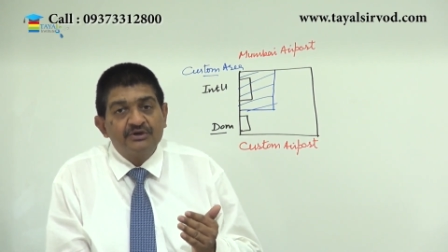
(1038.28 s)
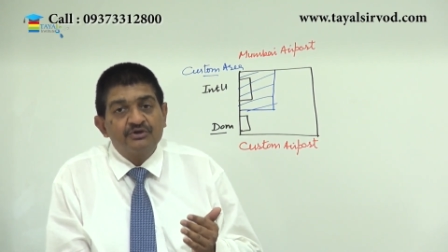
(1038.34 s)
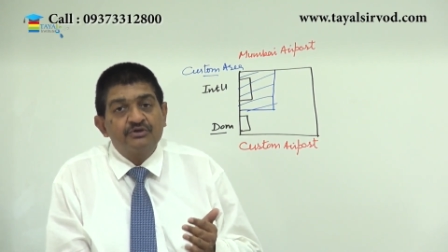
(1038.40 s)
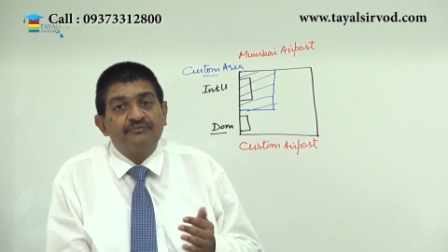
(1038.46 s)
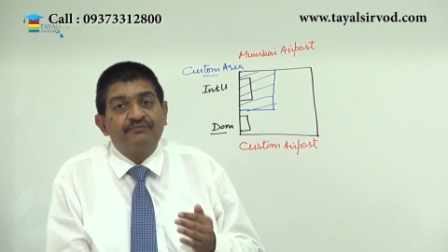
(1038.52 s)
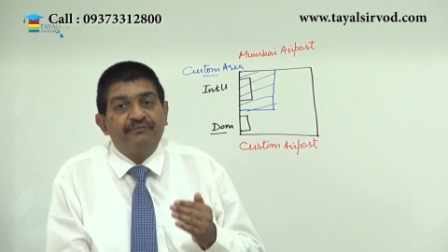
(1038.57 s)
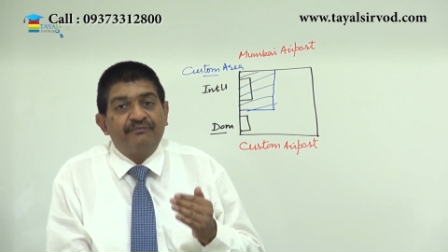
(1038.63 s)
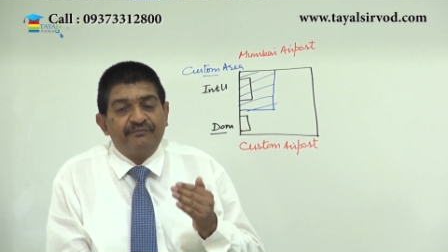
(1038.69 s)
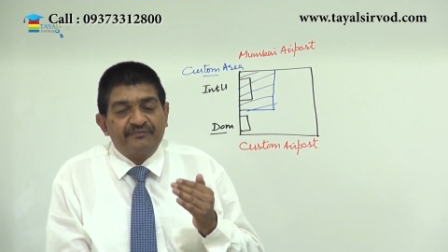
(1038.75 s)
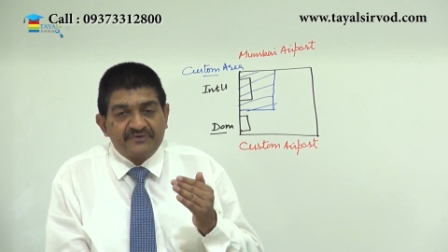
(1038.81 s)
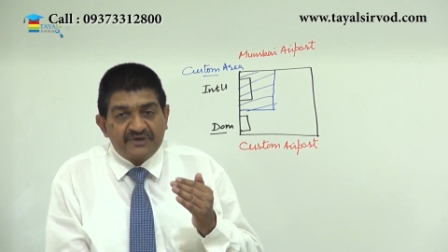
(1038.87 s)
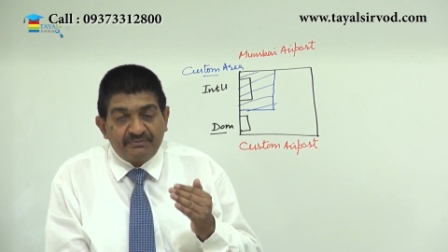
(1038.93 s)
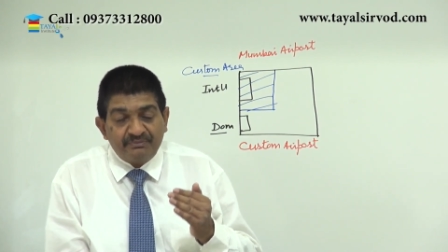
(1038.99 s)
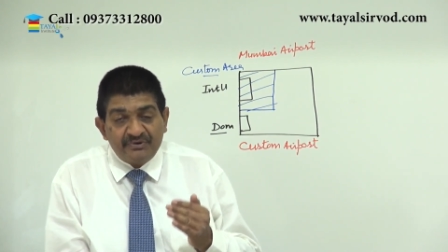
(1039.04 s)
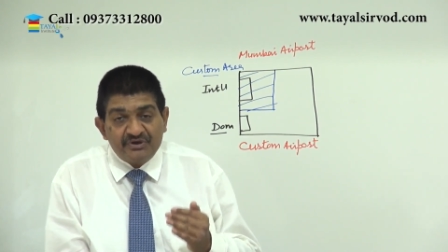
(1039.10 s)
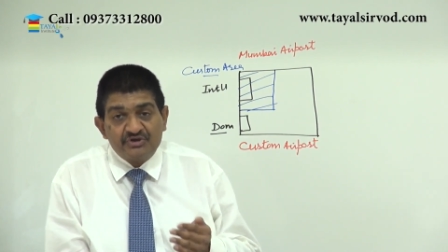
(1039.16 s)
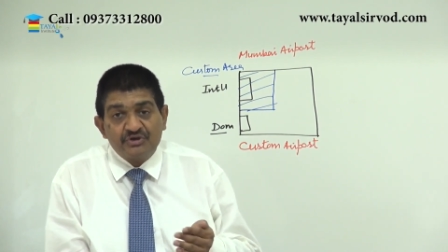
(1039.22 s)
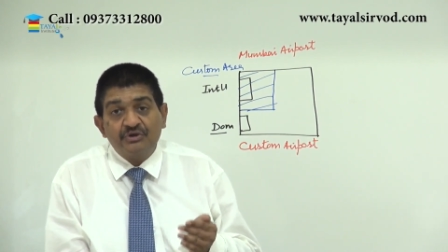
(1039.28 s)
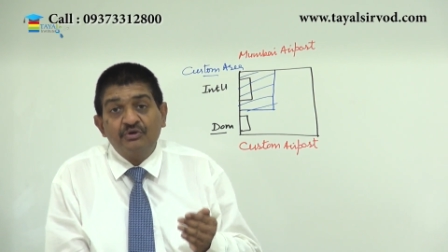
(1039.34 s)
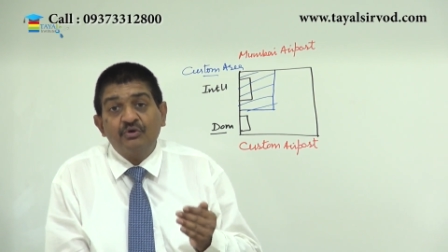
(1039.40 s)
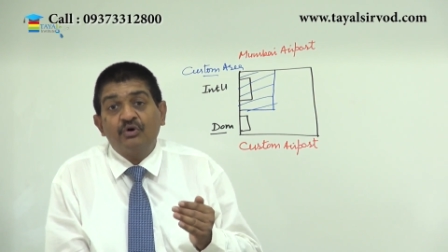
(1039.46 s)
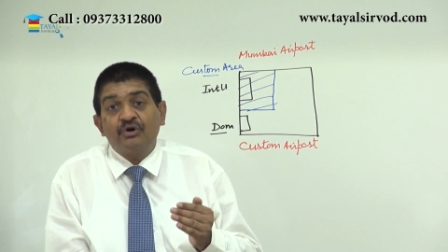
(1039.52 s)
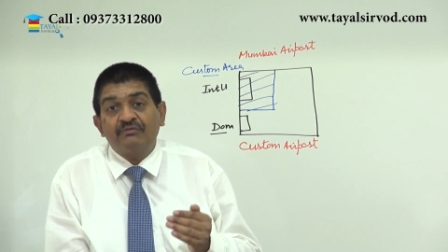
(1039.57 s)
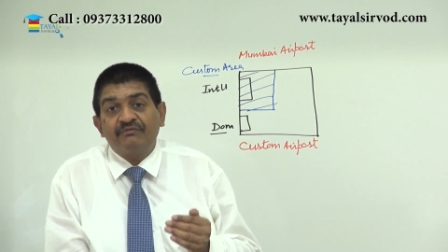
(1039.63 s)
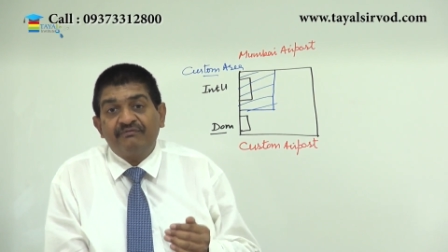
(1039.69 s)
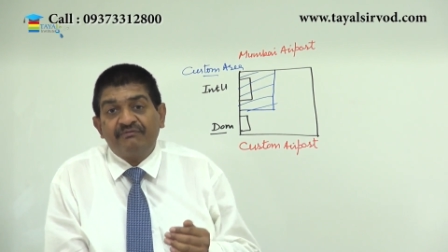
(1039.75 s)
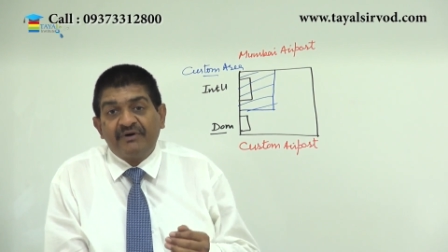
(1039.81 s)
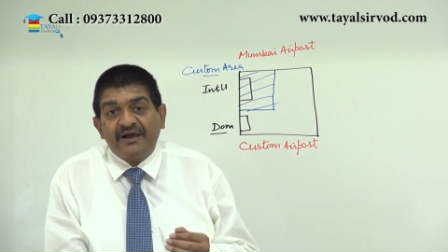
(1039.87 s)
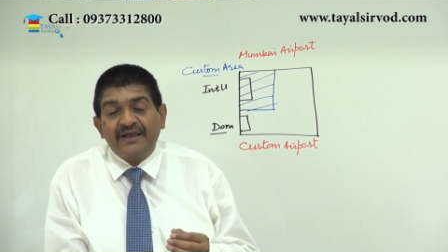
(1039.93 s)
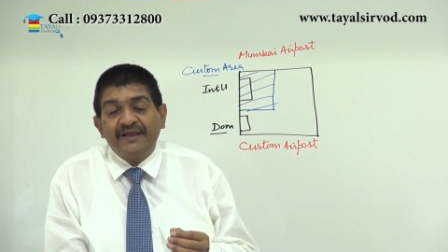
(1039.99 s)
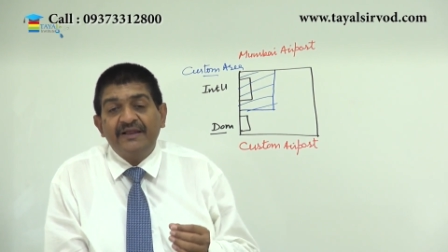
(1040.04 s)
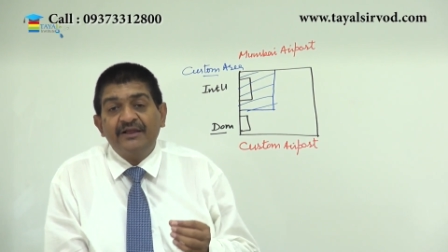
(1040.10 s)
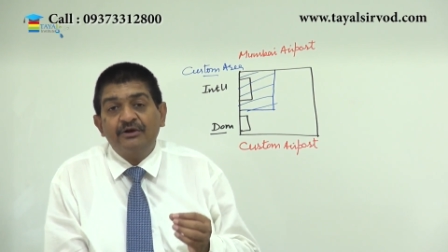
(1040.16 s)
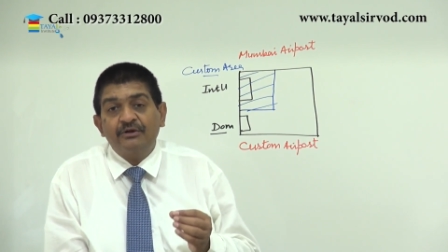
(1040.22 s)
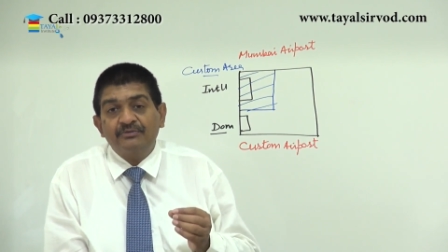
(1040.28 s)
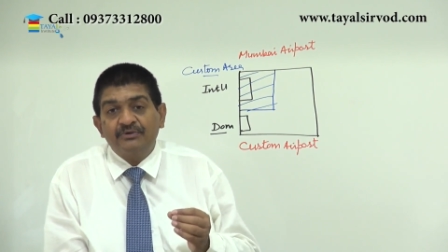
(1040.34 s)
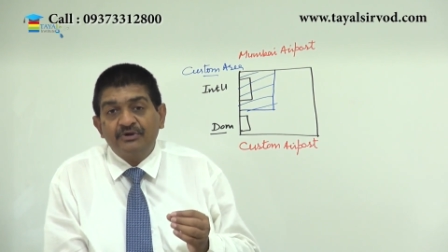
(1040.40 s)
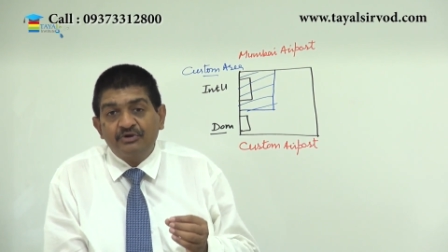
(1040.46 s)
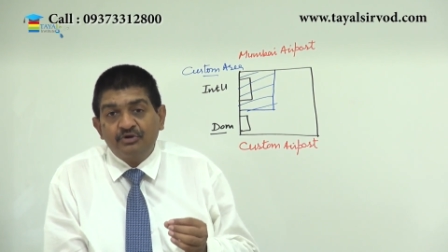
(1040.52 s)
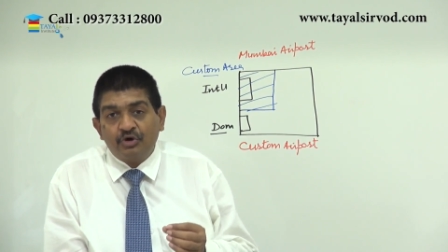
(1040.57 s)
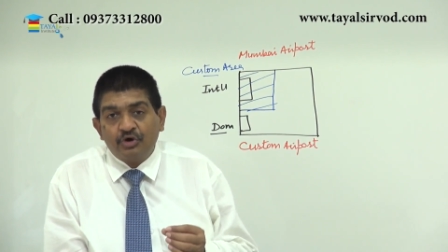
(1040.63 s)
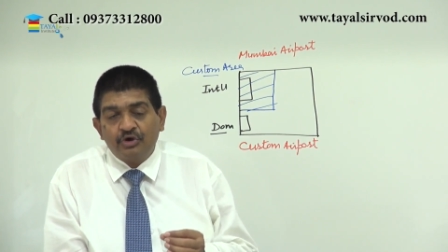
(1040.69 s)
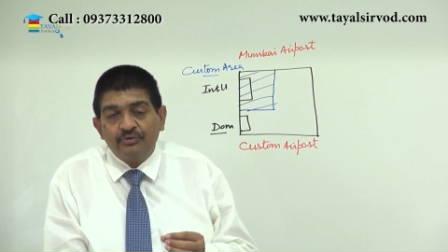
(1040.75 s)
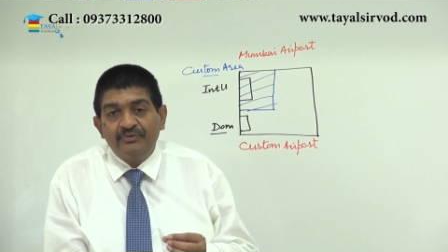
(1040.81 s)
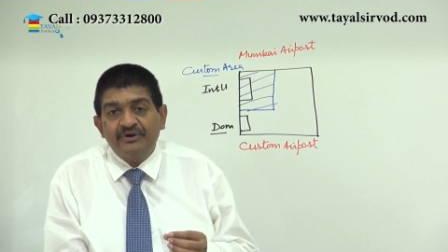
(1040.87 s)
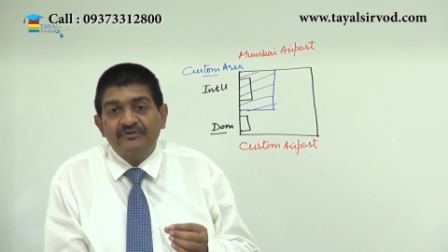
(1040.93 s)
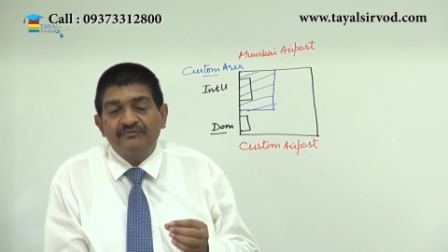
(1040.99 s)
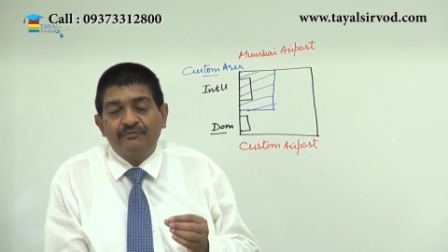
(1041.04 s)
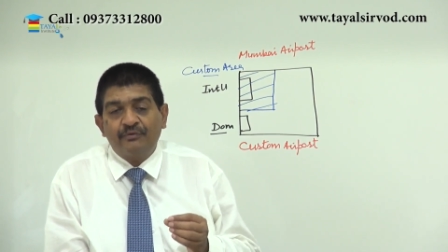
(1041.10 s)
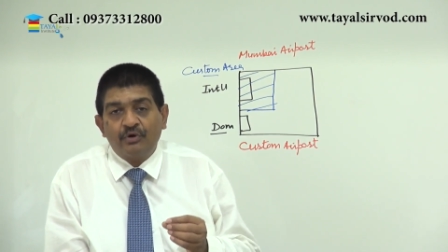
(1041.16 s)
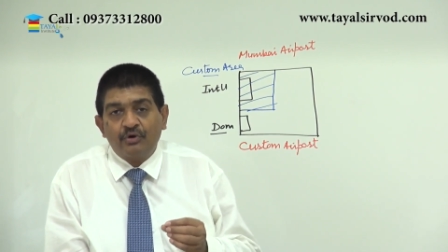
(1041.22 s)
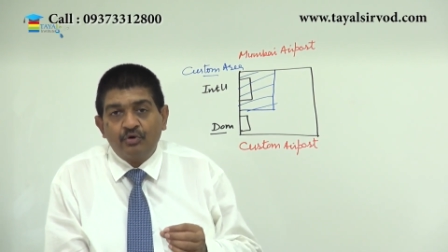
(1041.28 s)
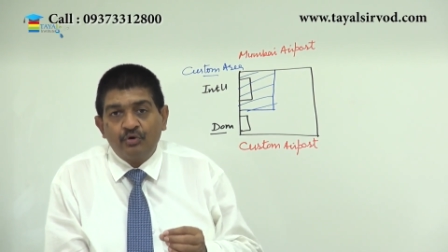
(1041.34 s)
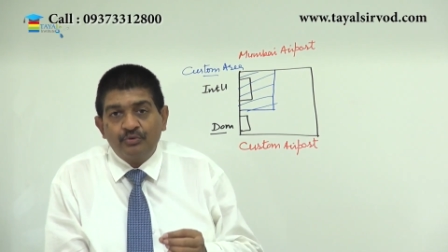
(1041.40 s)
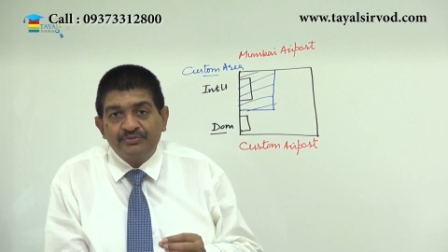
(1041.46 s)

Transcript: So submission or filing of the documents for